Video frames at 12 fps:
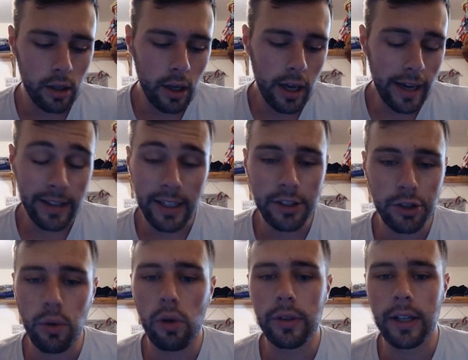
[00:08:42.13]
unless
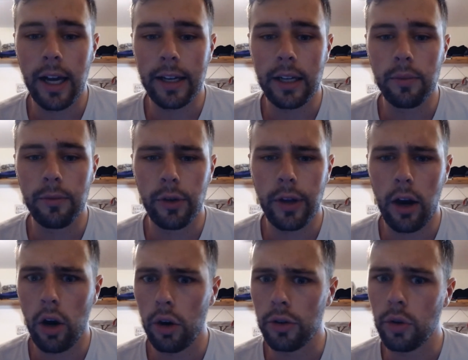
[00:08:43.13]
you only like him for that
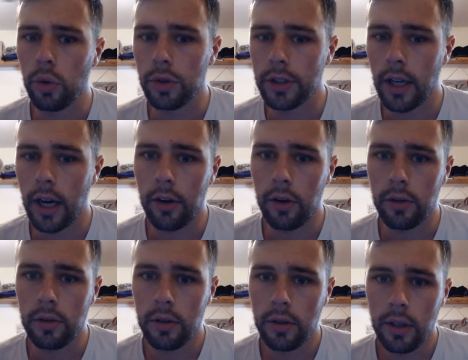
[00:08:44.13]
hardcore
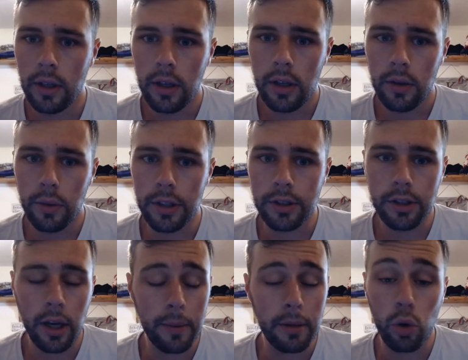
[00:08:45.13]
style, which,
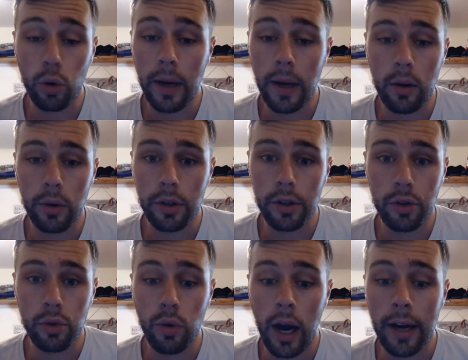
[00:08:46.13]
more power to
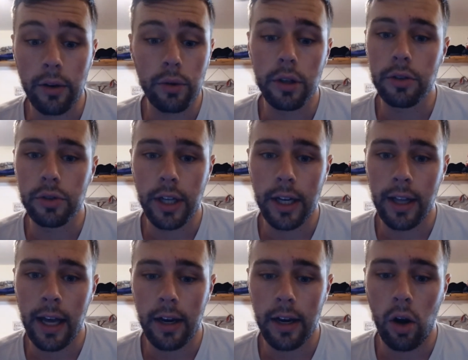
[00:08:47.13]
you. I don't understand
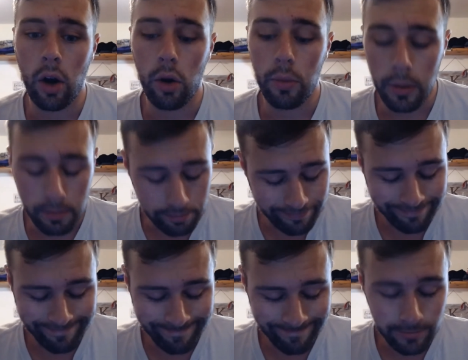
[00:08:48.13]
that at all, but
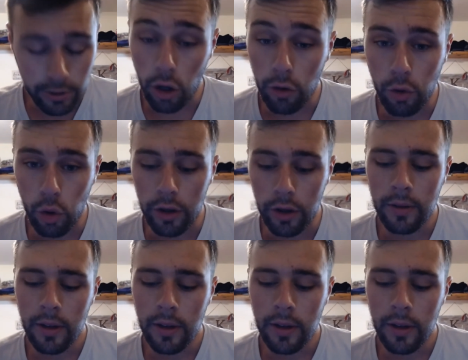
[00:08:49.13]
go for it.